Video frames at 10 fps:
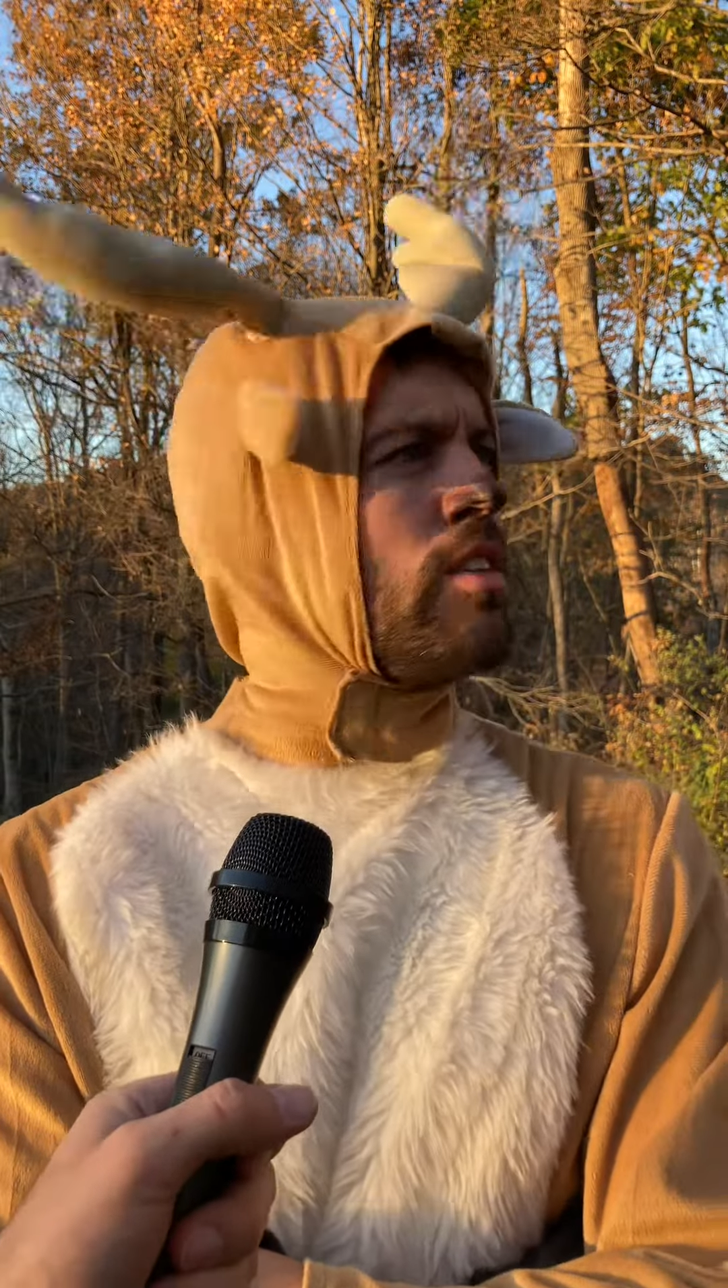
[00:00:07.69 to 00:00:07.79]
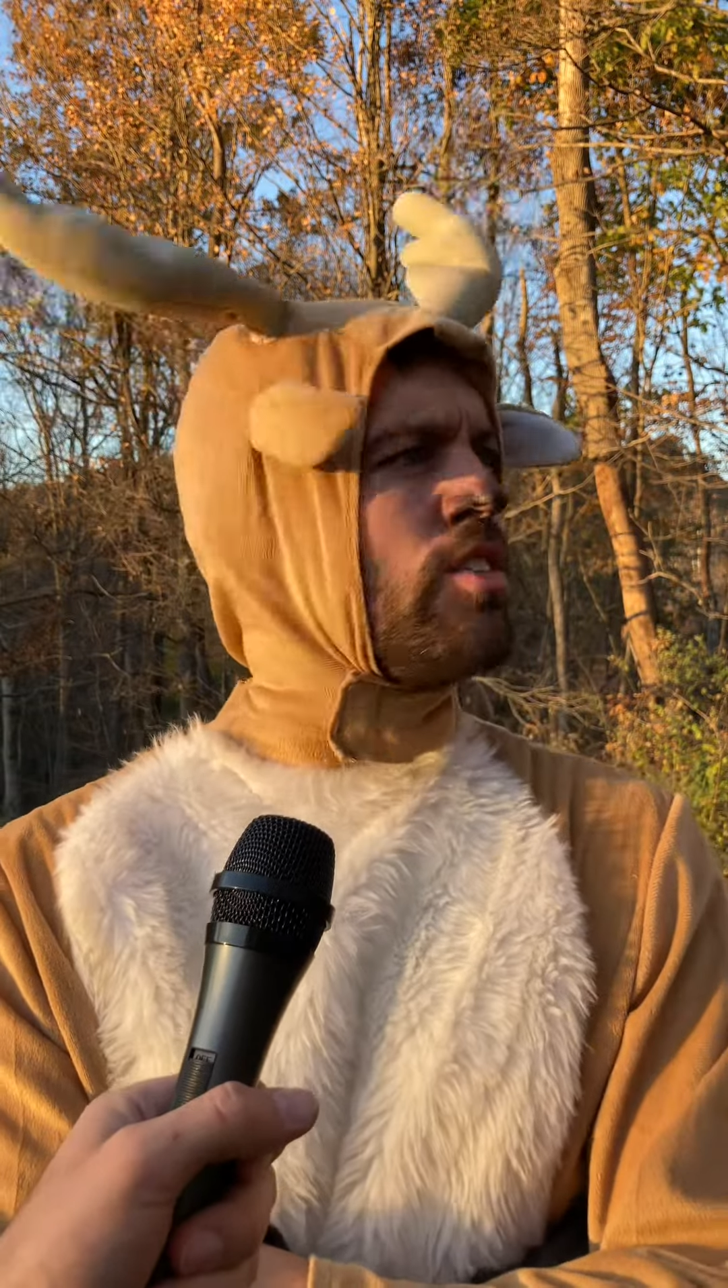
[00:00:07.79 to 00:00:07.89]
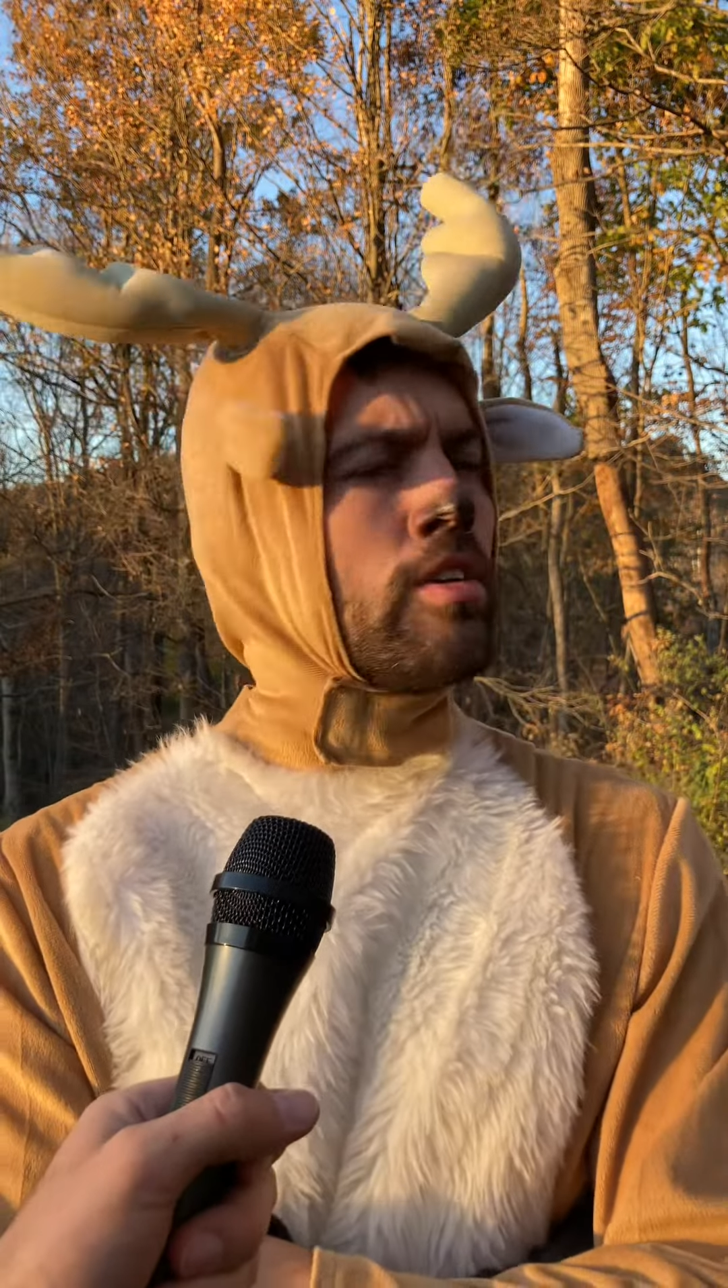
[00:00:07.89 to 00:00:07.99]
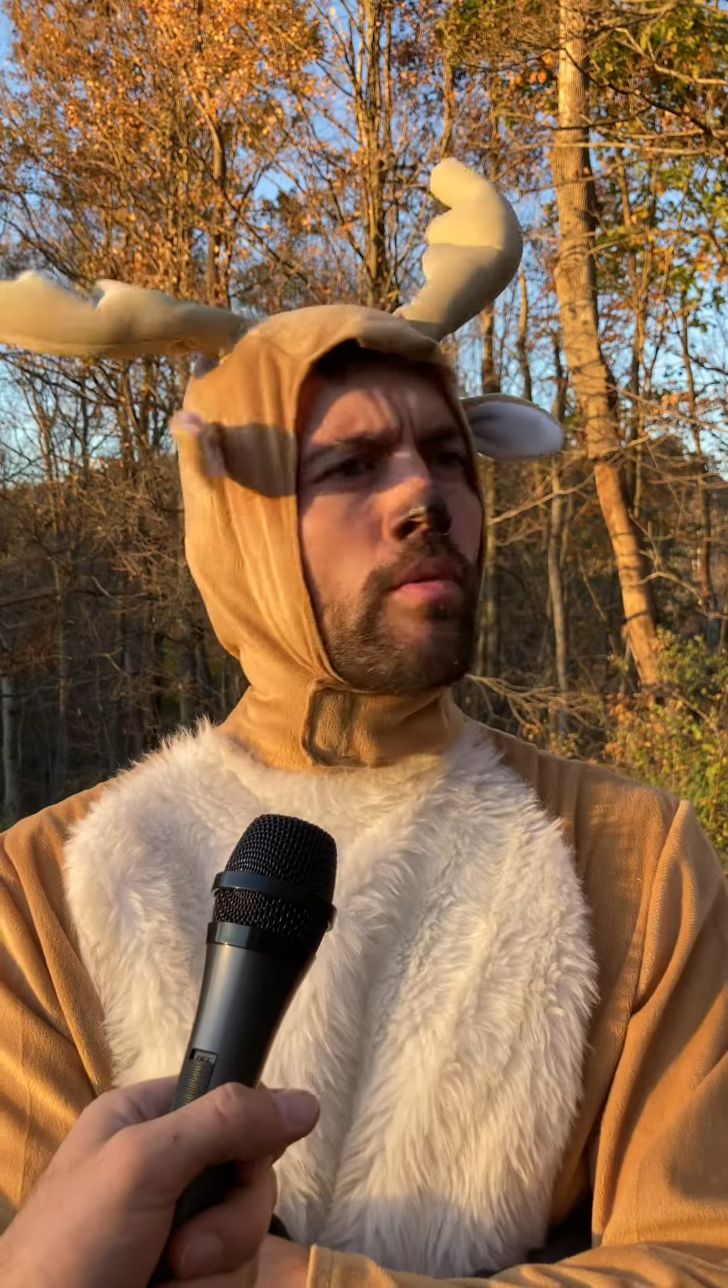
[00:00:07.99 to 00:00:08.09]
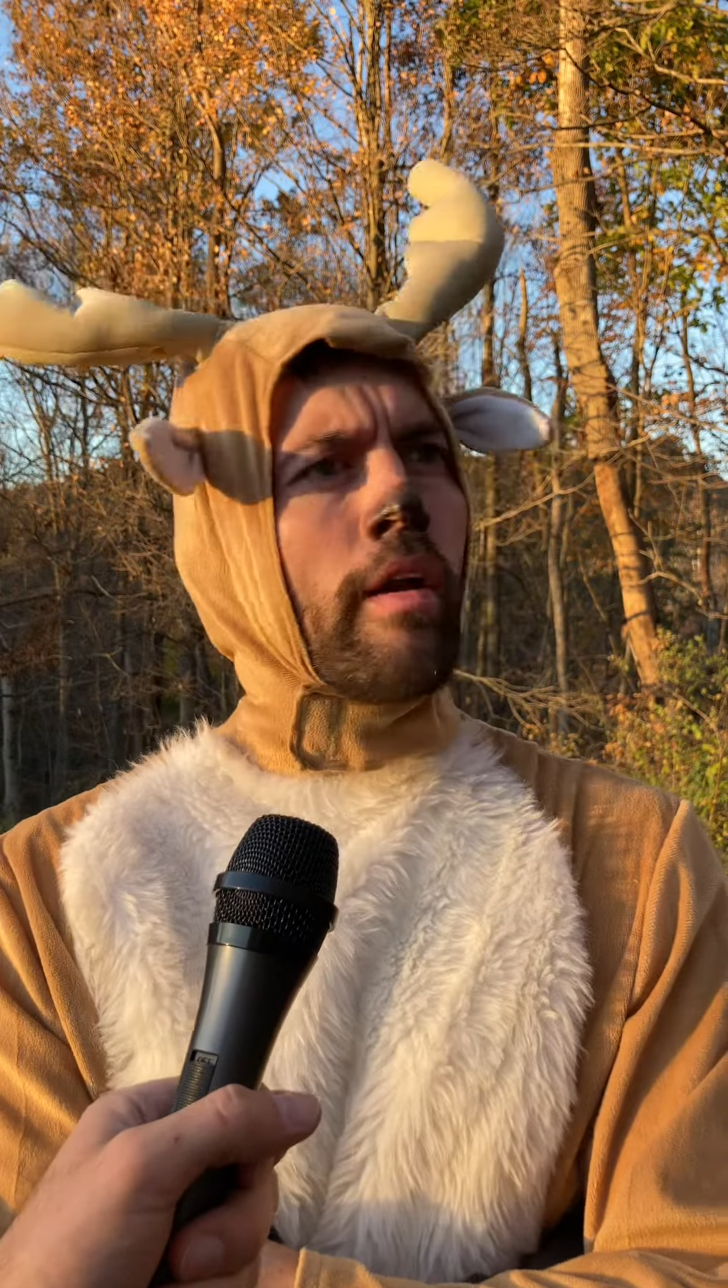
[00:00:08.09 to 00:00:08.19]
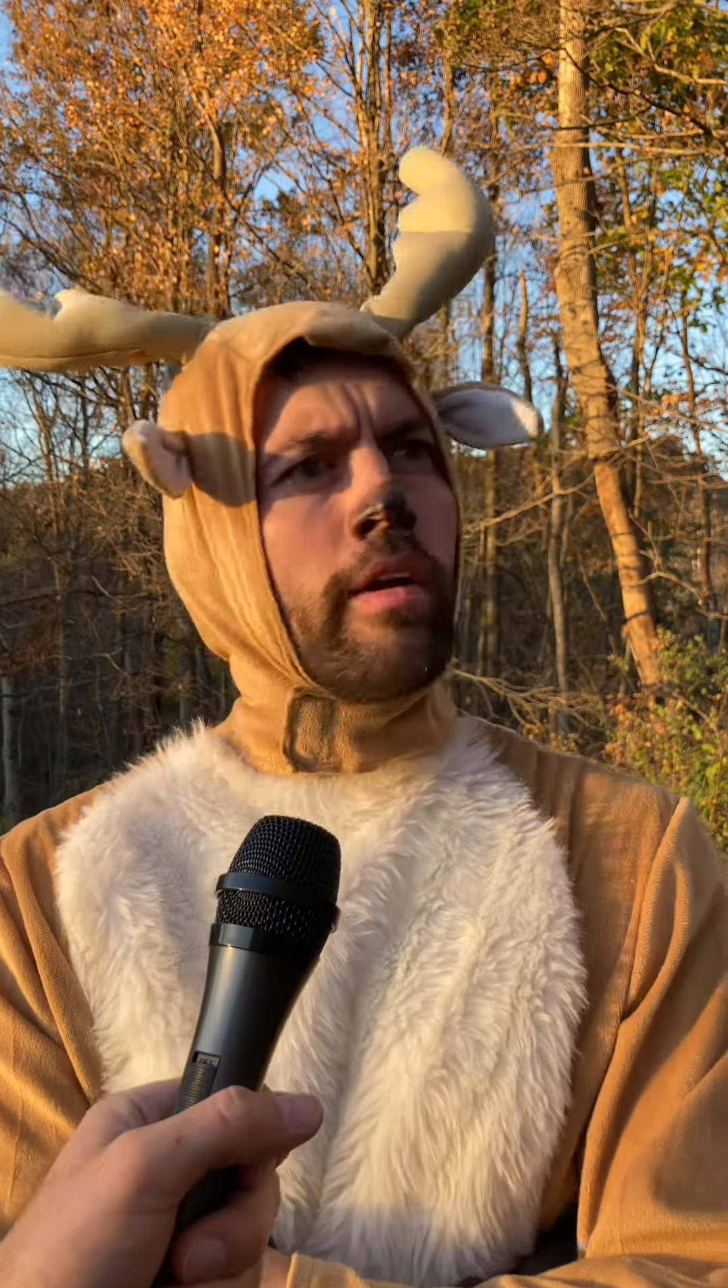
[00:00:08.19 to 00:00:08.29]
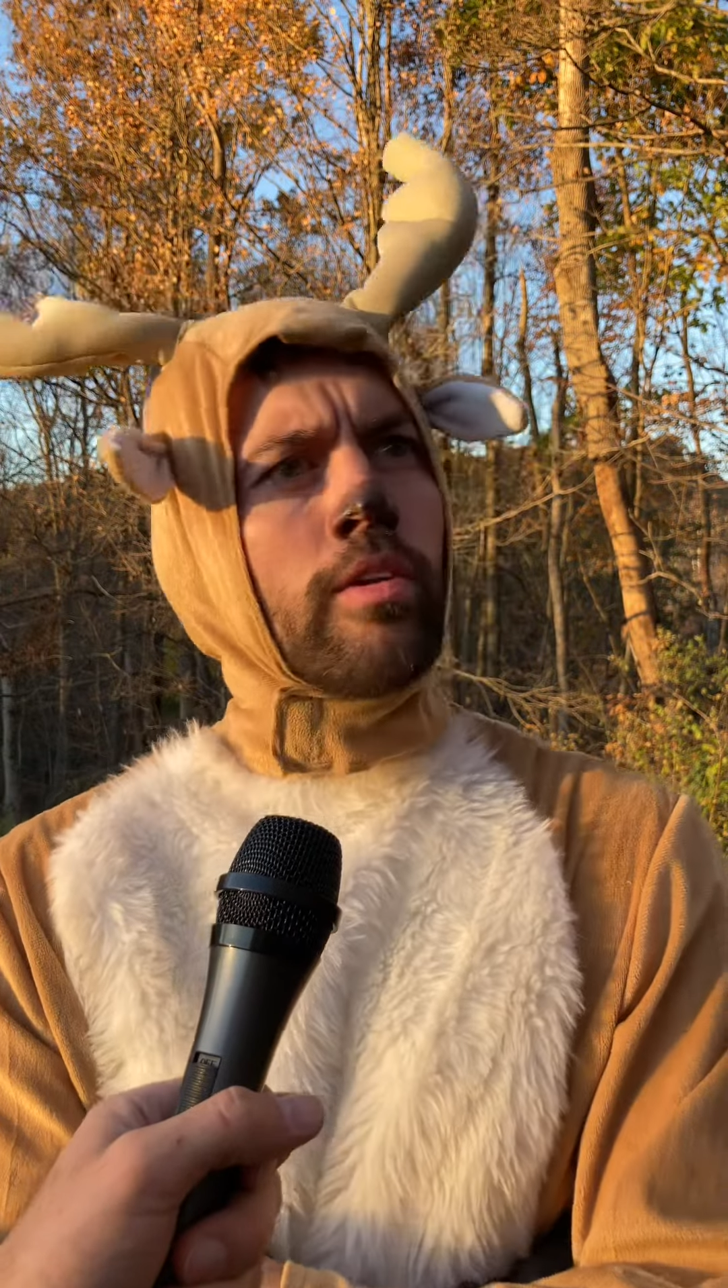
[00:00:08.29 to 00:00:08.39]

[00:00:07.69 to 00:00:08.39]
She's around here